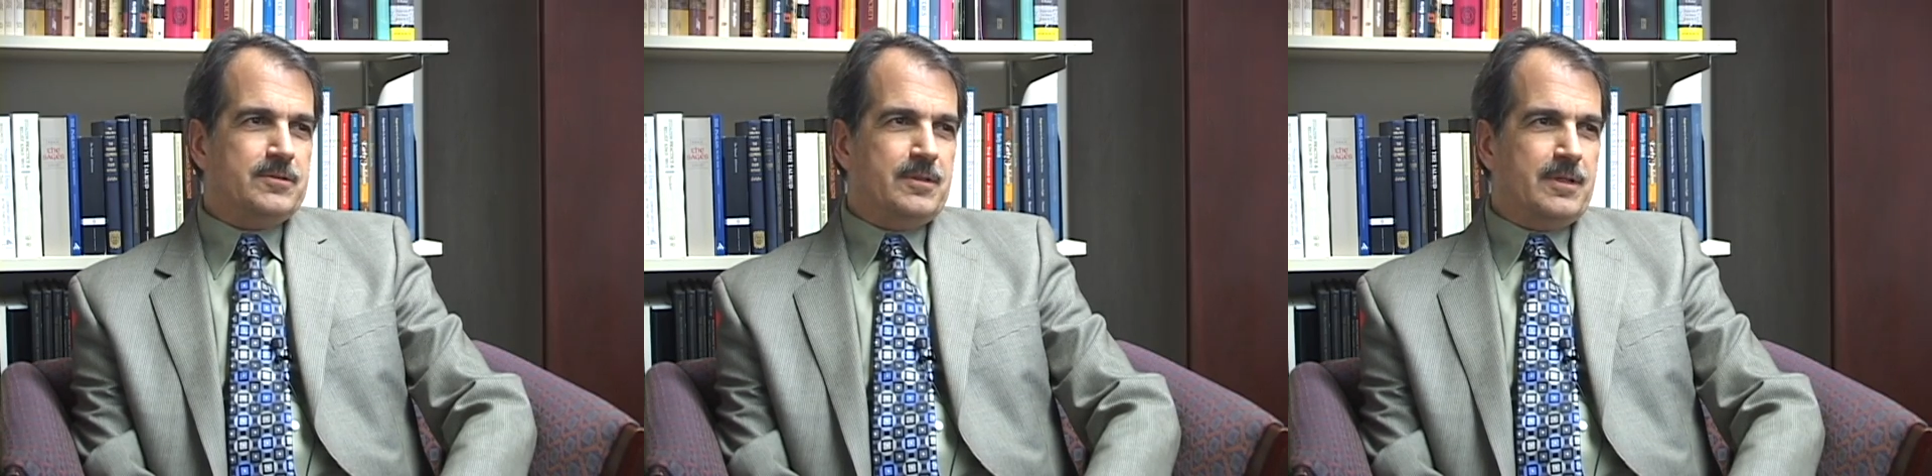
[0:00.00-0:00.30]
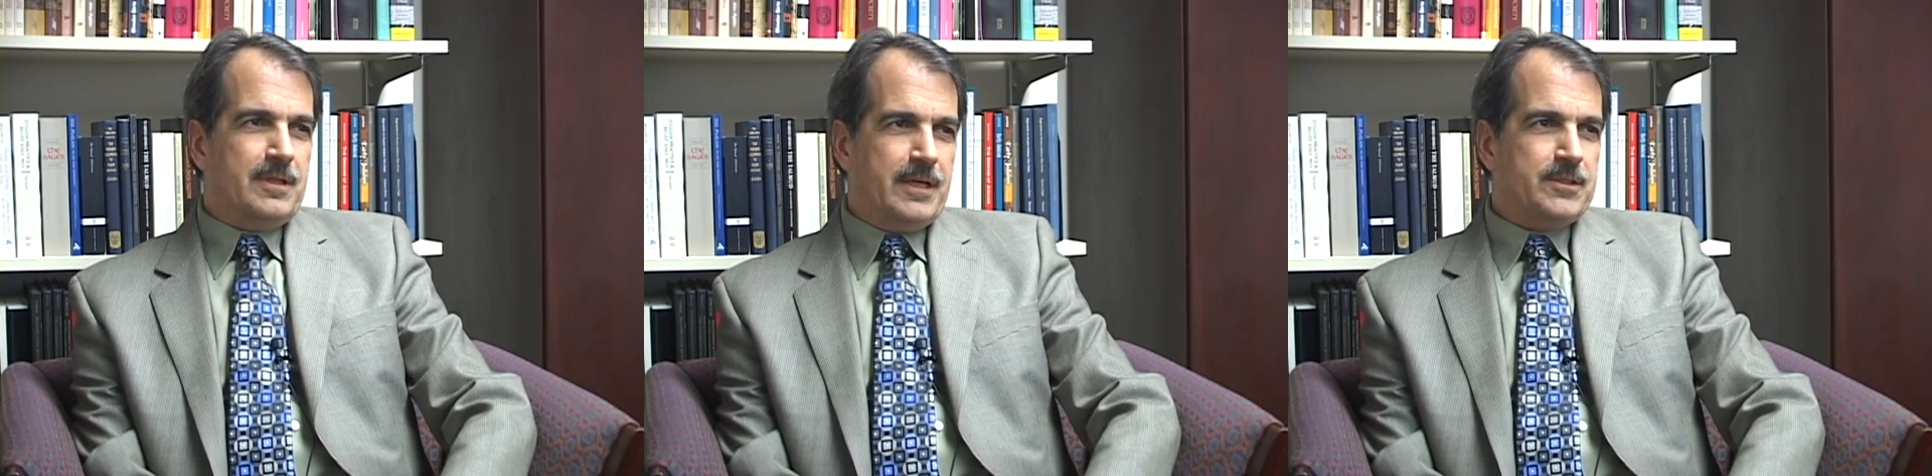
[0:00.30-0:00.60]
to the
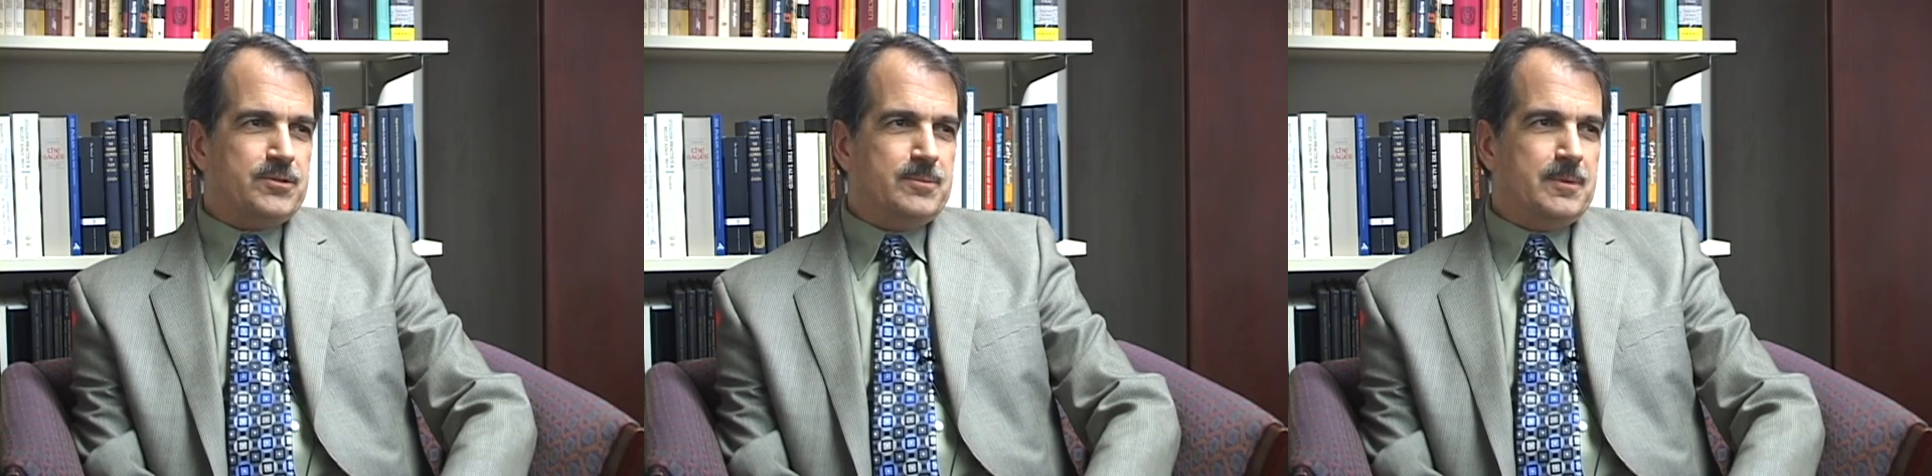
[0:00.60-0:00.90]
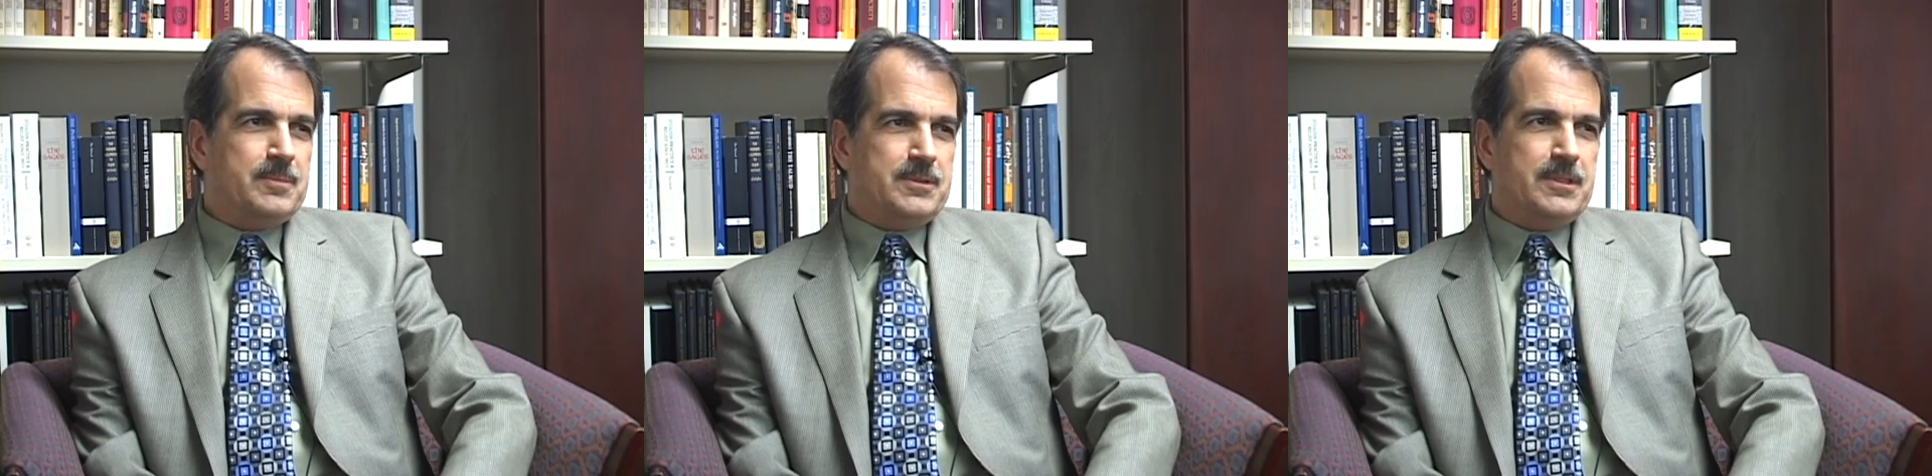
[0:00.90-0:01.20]
classroom
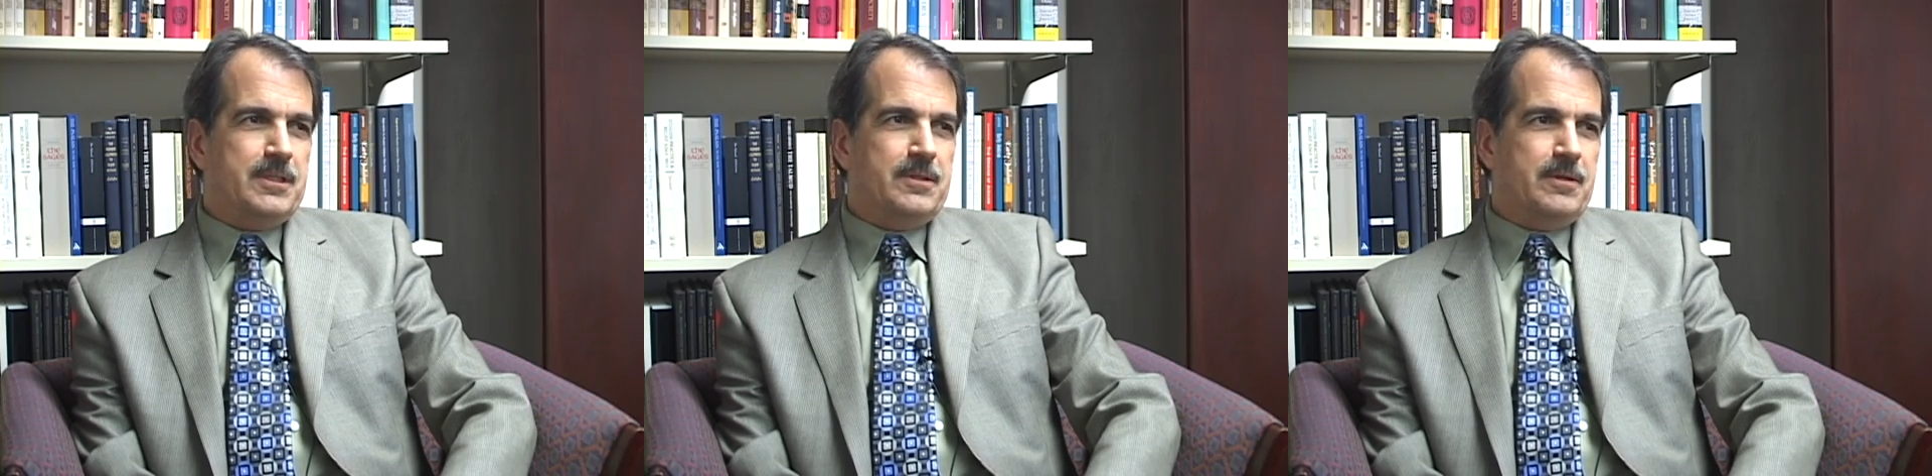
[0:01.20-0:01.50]
in particular.